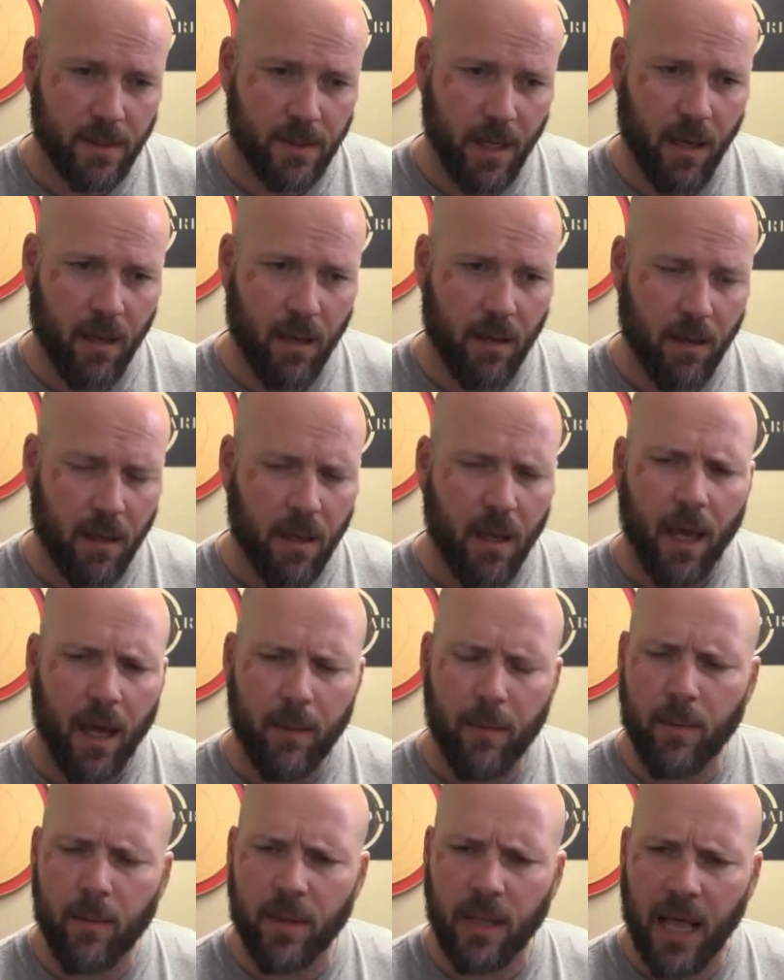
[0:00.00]
Yeah. I
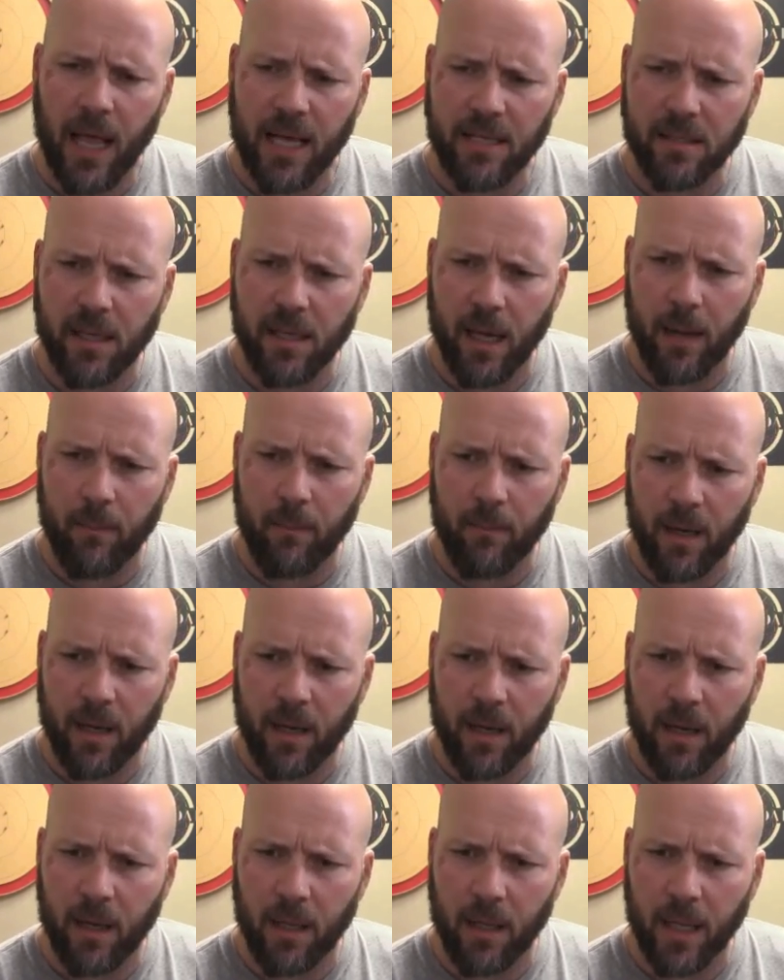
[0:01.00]
remember the last time
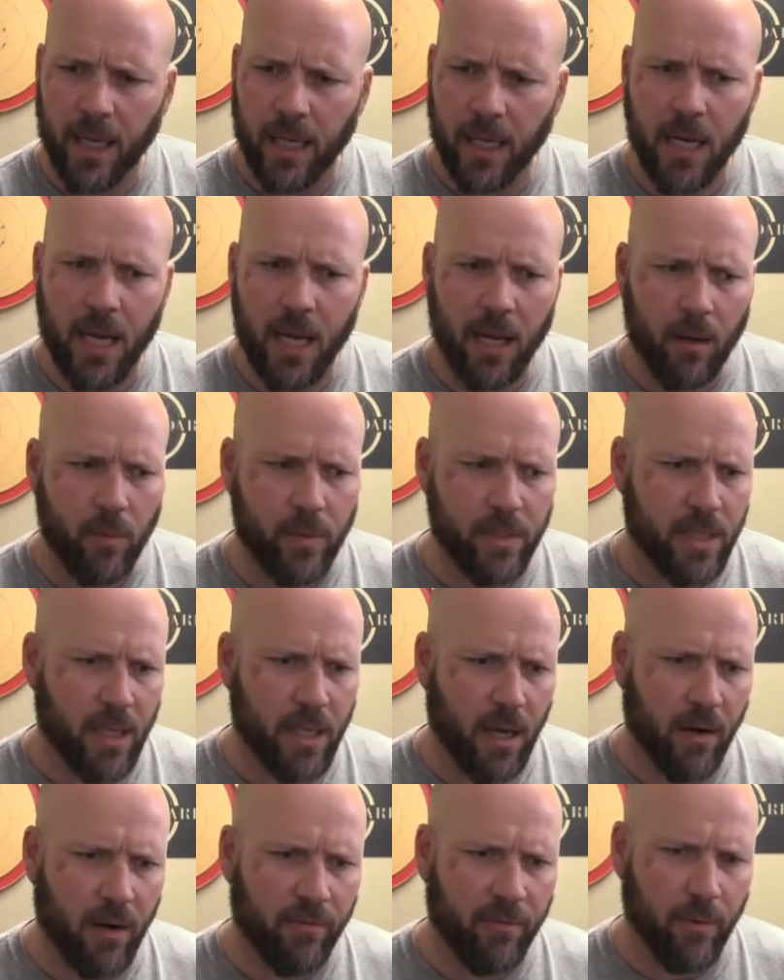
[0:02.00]
like Nick was
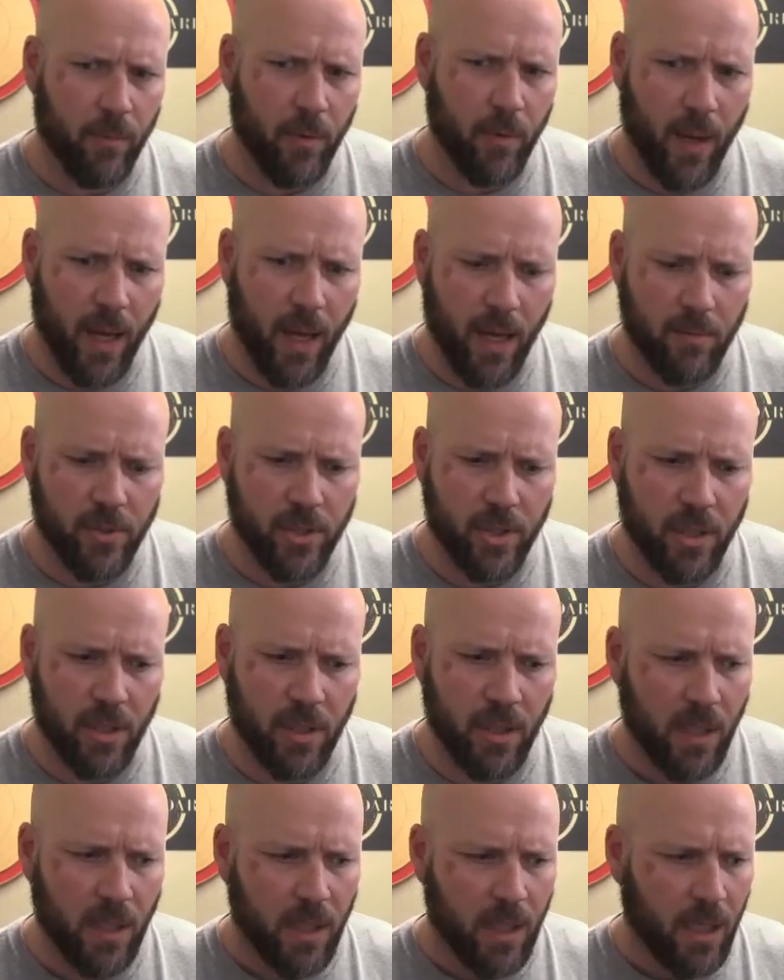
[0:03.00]
there from New
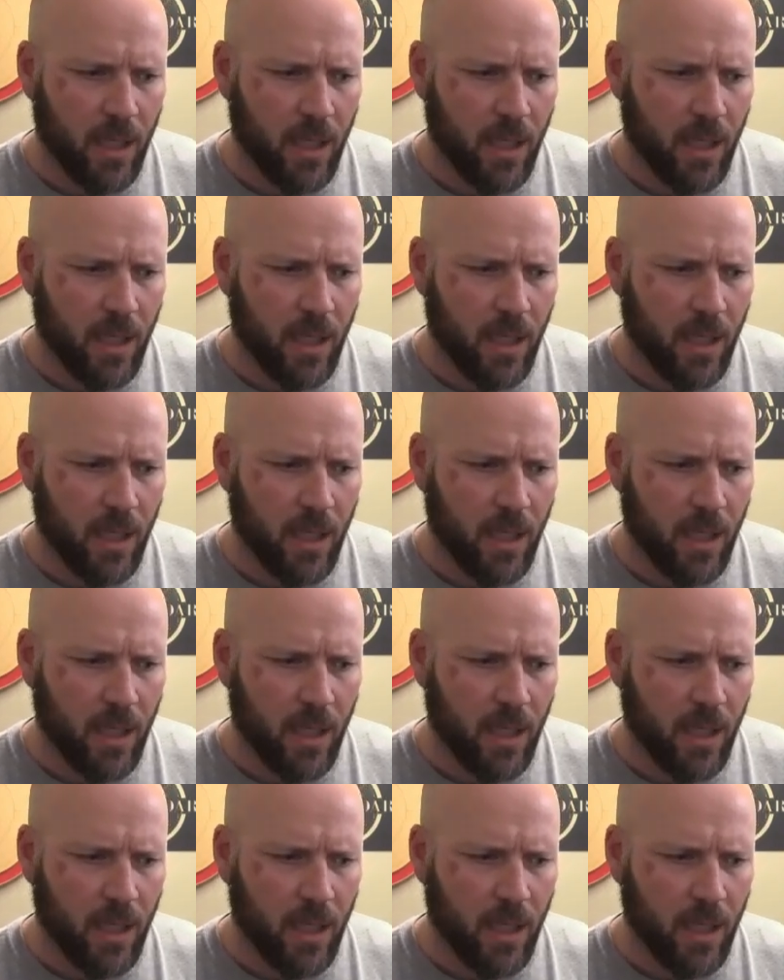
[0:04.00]
Hampshire.